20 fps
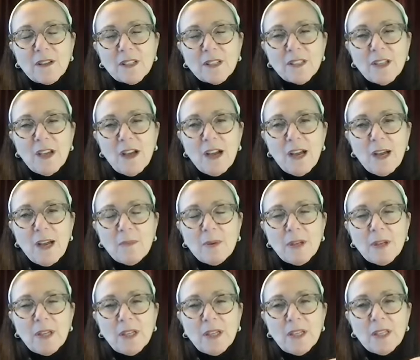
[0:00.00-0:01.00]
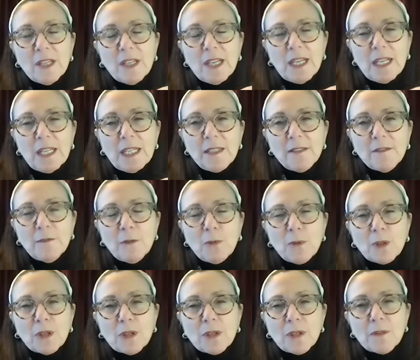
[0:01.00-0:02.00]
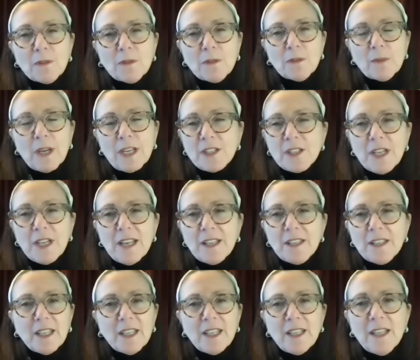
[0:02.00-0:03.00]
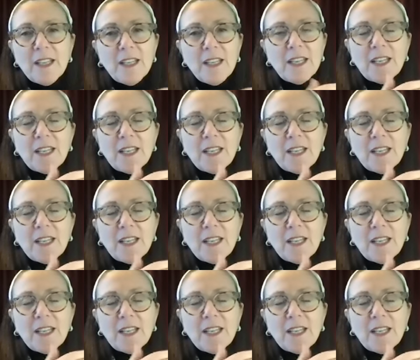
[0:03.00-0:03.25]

on top for rationality.